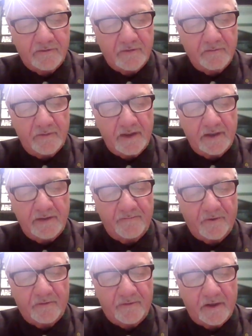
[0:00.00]

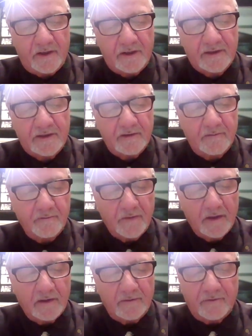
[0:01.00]
meaningful things
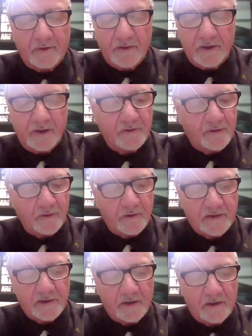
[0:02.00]
for the internal
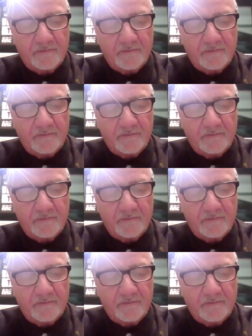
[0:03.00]
self